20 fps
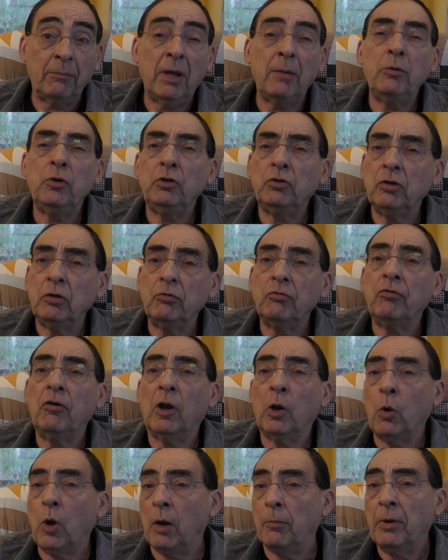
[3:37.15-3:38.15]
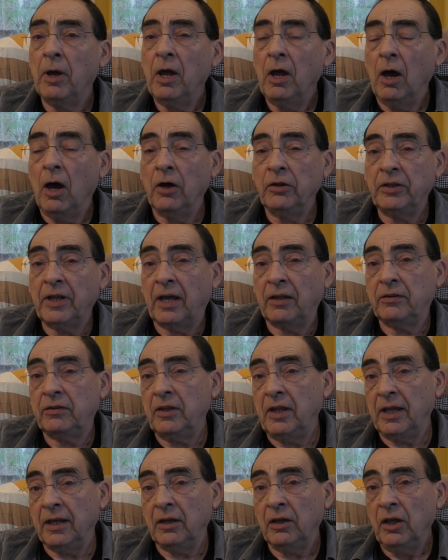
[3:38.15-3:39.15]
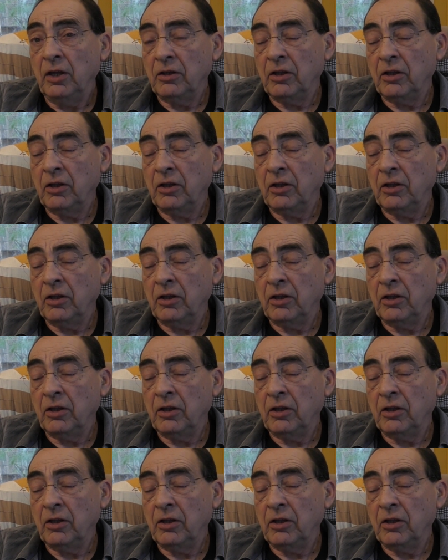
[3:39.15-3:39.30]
Maybe you should follow up on that thing